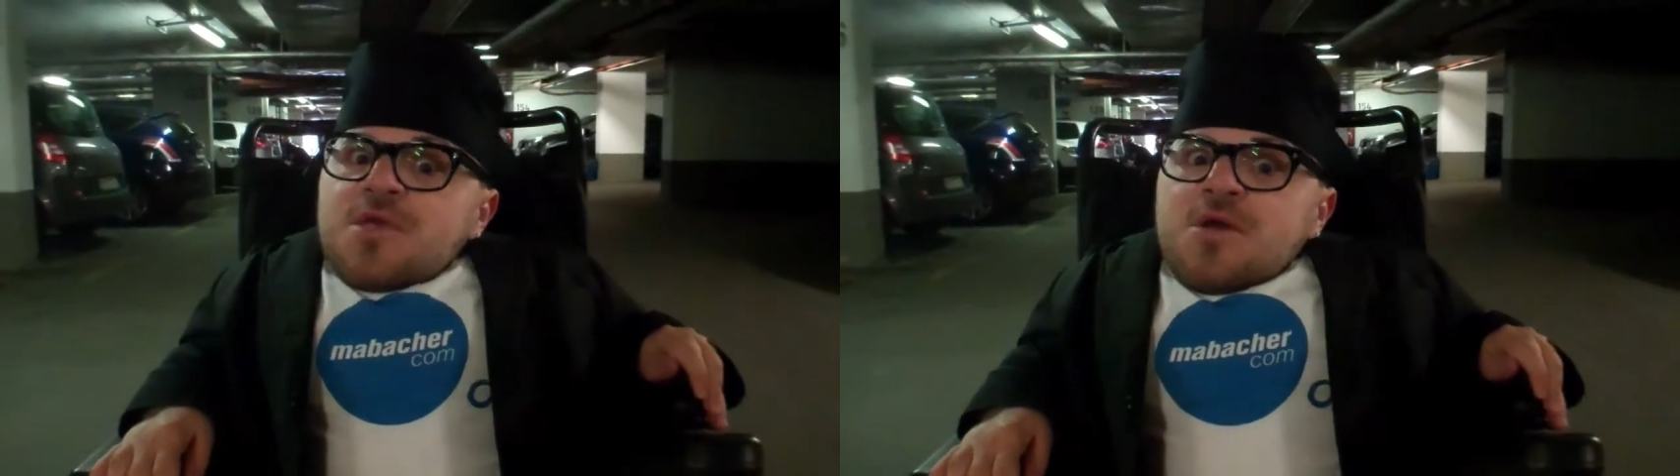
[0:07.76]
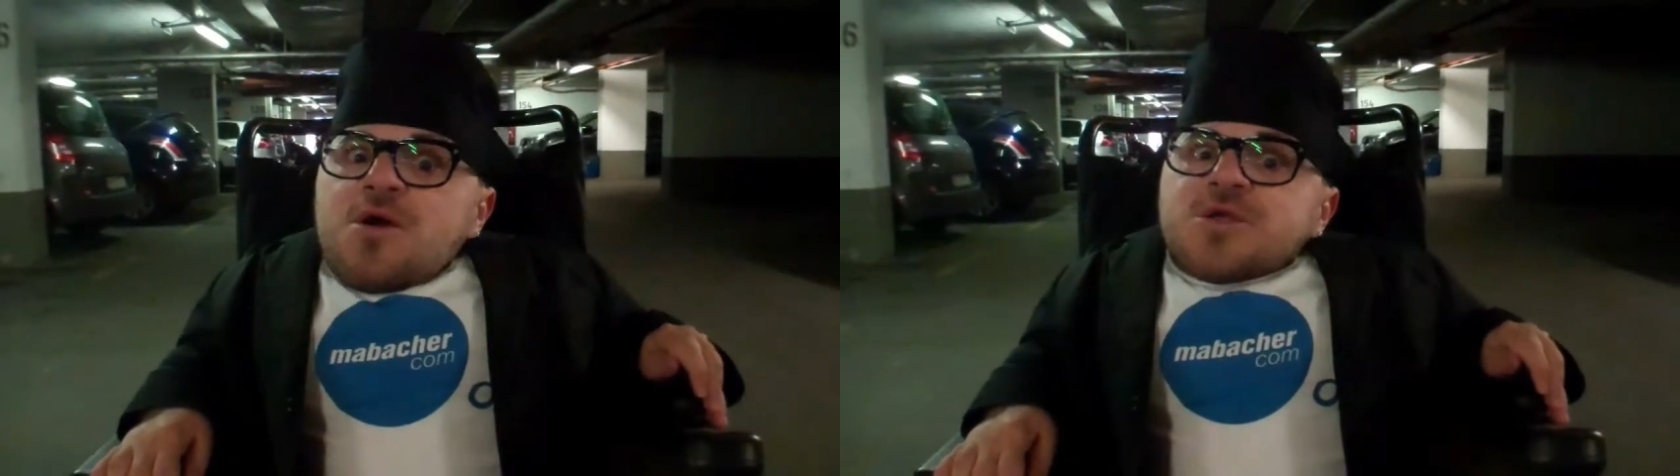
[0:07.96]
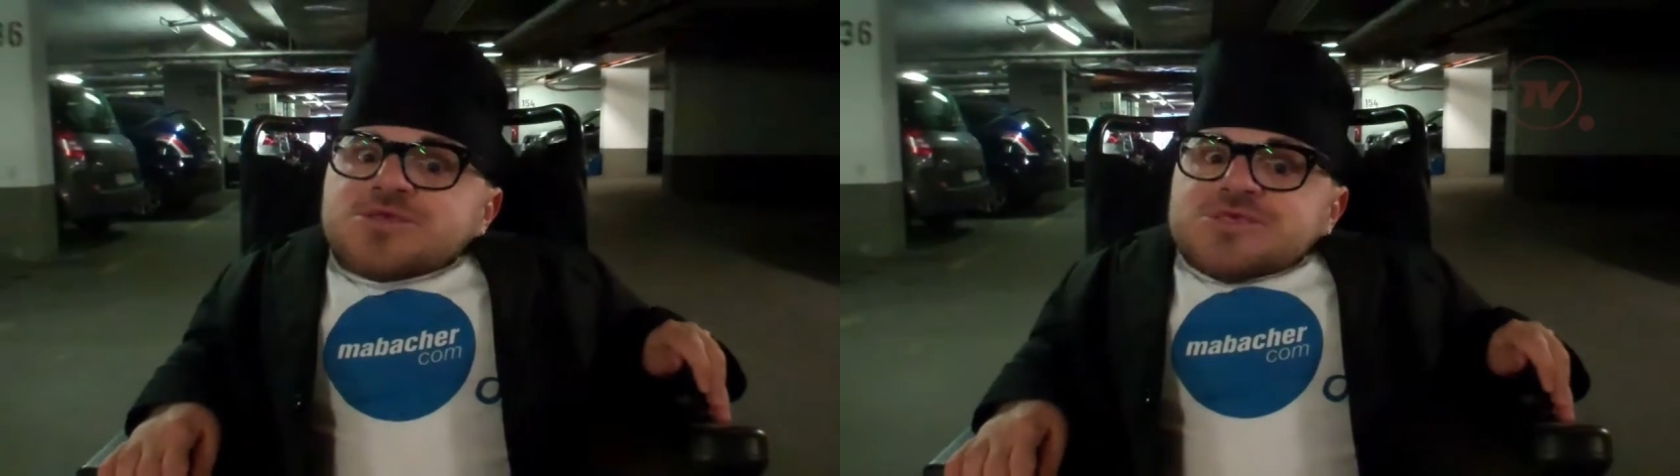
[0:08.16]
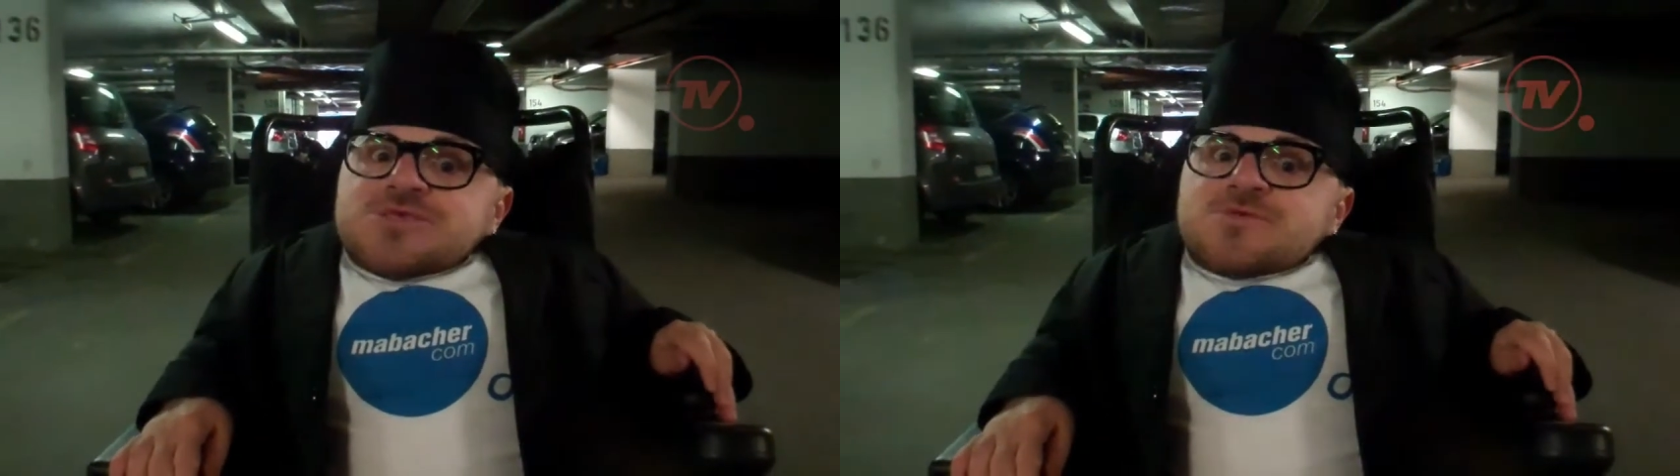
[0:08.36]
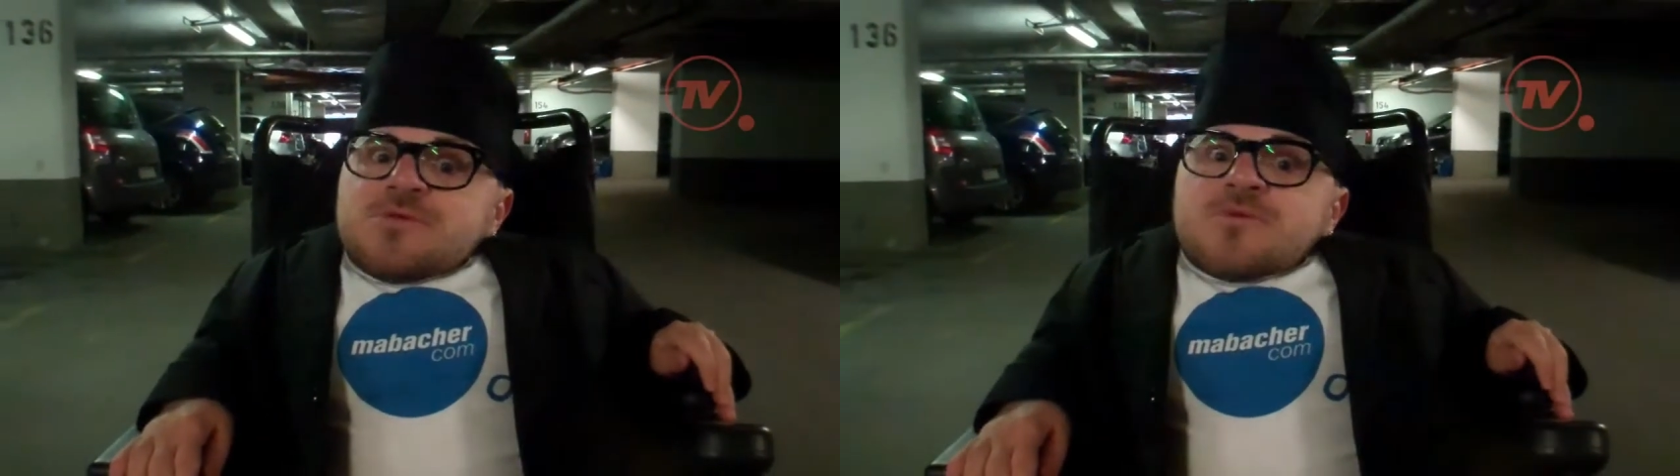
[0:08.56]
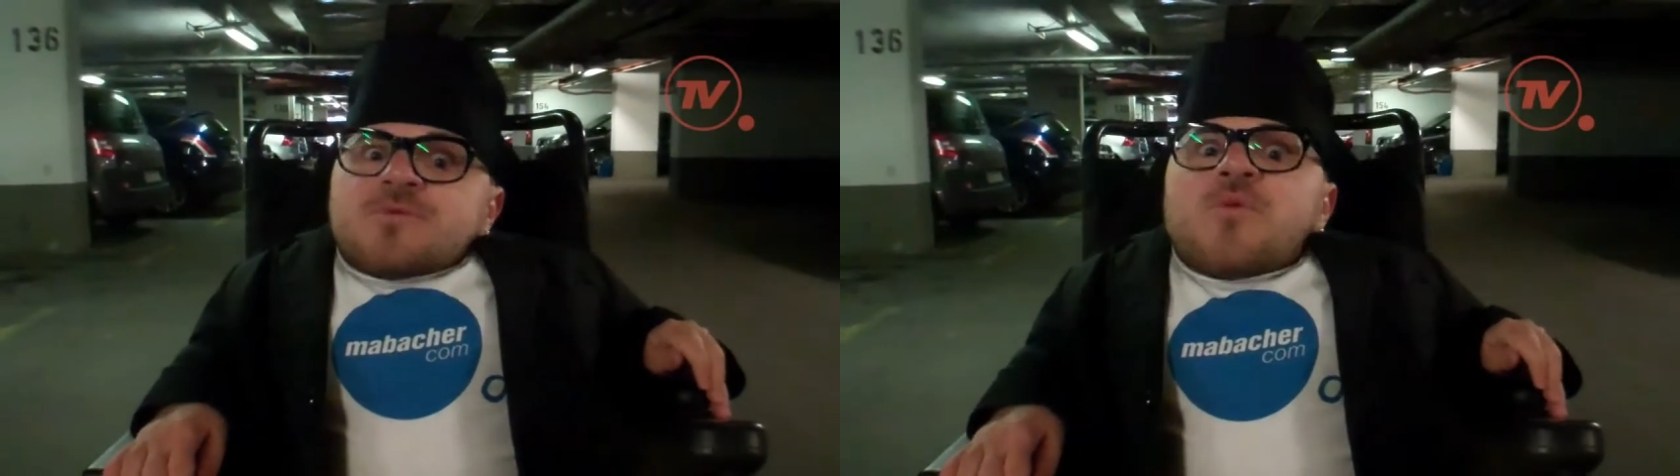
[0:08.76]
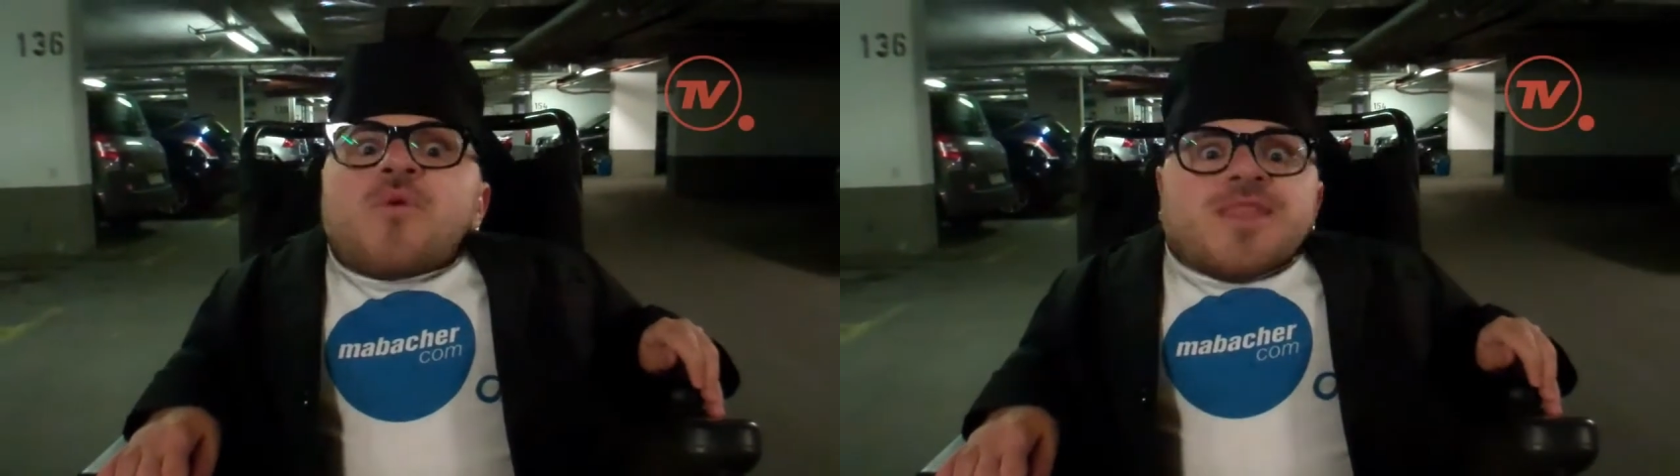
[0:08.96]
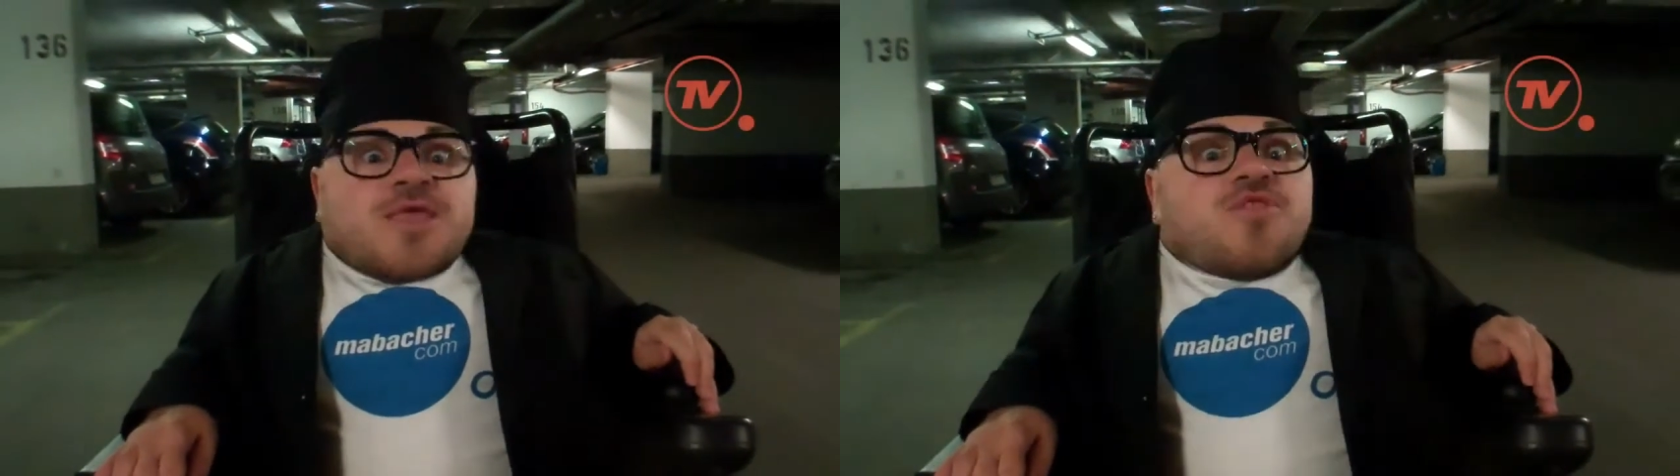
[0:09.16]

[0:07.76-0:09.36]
Cars running